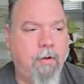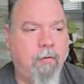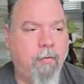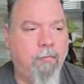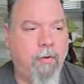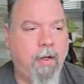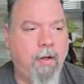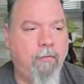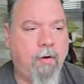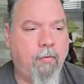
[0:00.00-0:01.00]
So if we
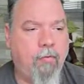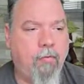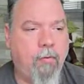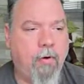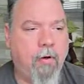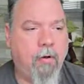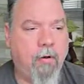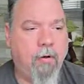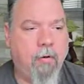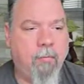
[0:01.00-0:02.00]
have our store,
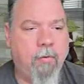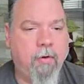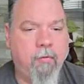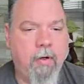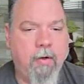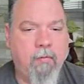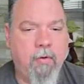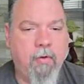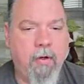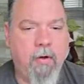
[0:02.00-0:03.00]
drag us
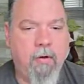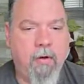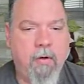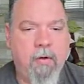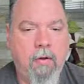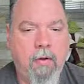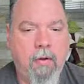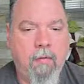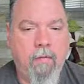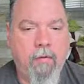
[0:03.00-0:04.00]
out here.
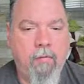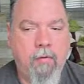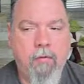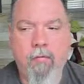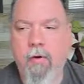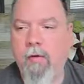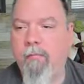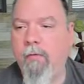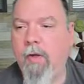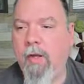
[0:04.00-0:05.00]
This is our store, and
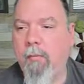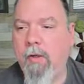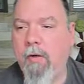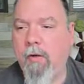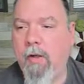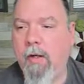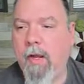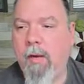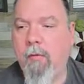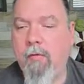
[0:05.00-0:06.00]
for naming,
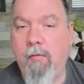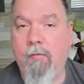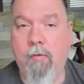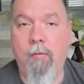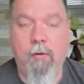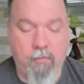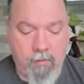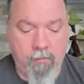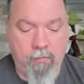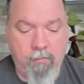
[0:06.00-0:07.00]
I would just do a
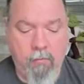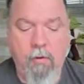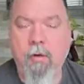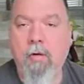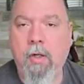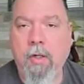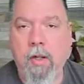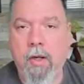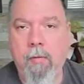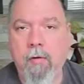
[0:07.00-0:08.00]
general store,
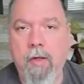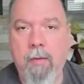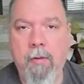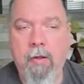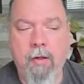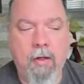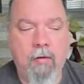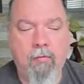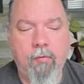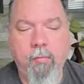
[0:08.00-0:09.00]
and I would name it like a
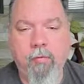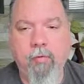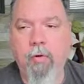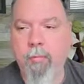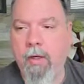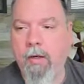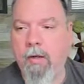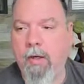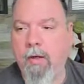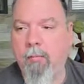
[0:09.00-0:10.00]
super short
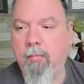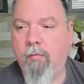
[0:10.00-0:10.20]
branded name.